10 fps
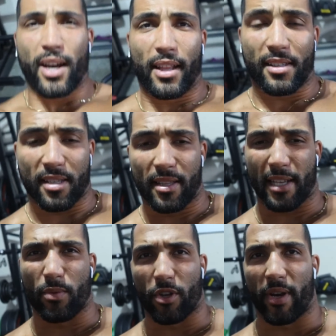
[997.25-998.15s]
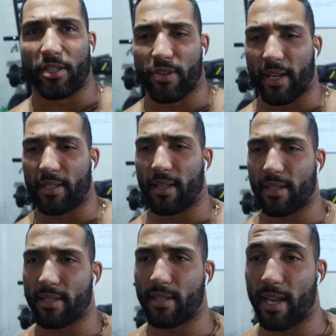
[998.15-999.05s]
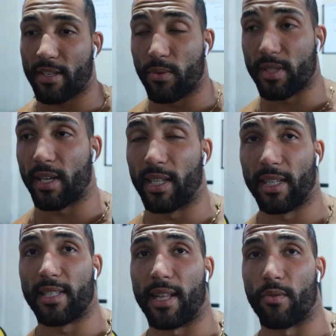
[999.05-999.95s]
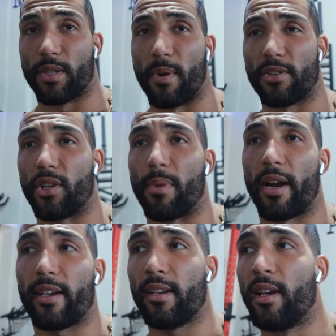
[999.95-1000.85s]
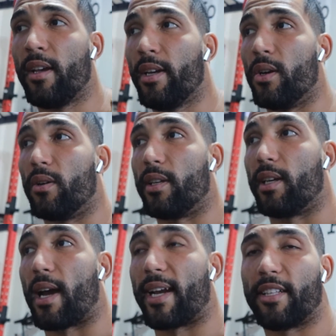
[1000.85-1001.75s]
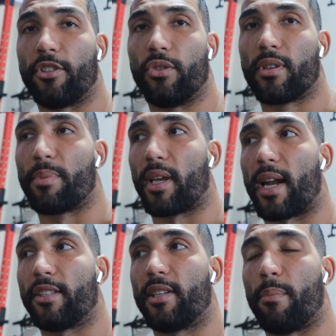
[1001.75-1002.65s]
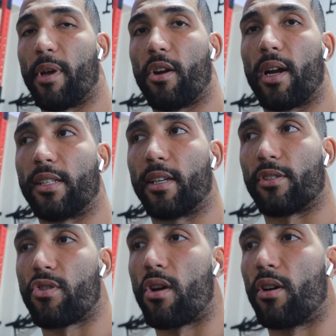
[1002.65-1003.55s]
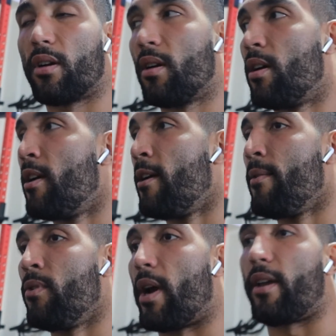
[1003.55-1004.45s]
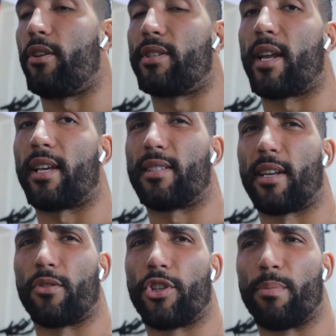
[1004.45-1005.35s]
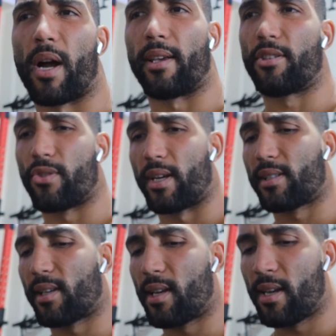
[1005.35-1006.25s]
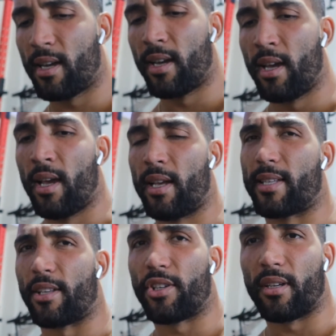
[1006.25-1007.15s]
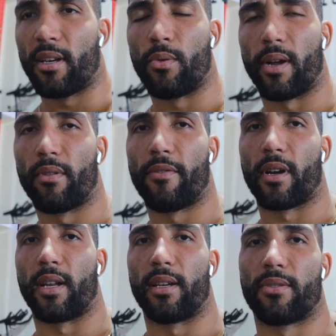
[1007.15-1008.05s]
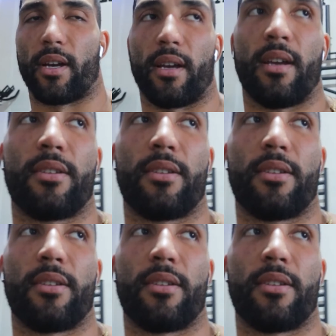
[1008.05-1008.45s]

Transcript: That's what creates strains. That's what's gonna elicit that response to your body. I need to do something. I need to get bigger. I need to get stronger, right? You're sending a signal to your body: stress, tension, whatever the fuck it is, right?